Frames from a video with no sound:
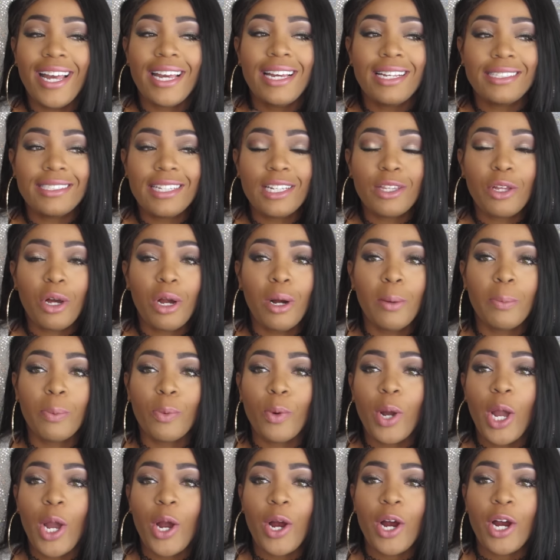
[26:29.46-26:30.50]
It's either a
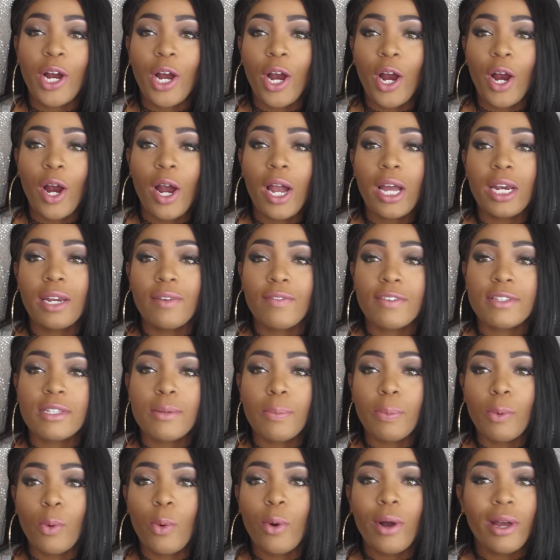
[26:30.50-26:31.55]
boy or a girl, and if it's
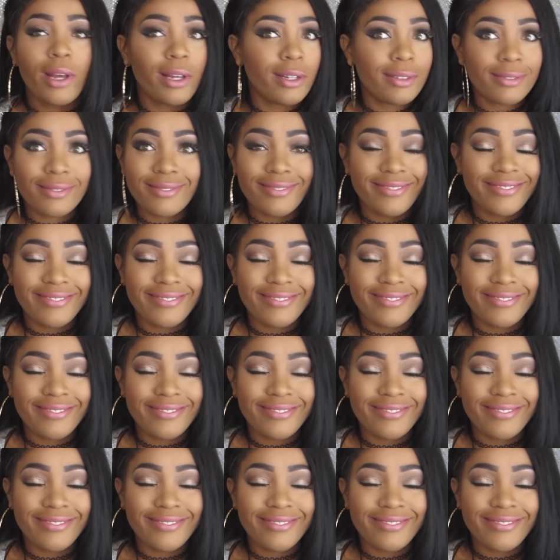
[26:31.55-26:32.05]
a boy,